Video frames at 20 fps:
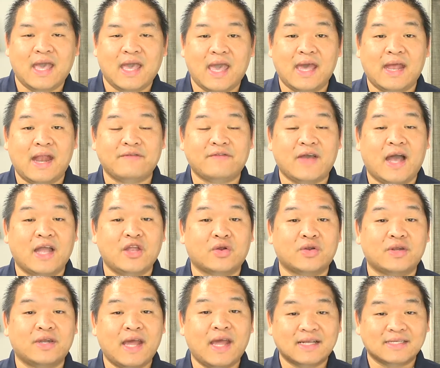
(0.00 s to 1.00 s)
And I've got
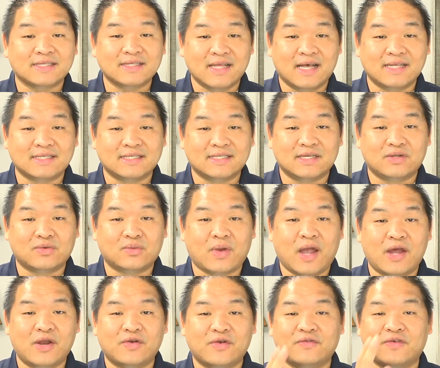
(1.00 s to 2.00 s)
your next lesson
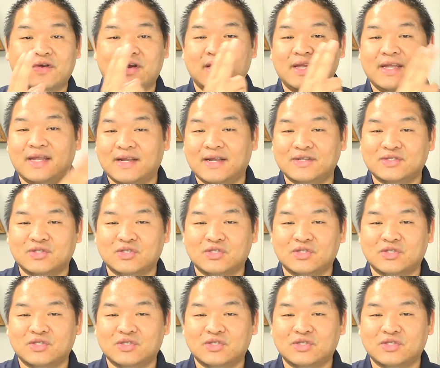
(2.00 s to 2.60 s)
right over here.